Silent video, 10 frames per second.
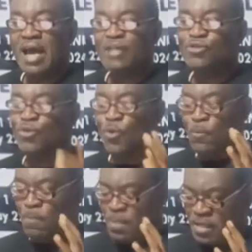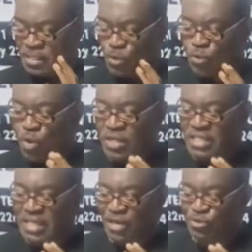and so the world
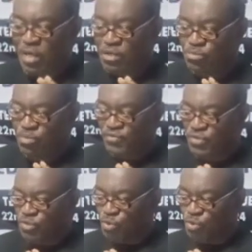is actually moving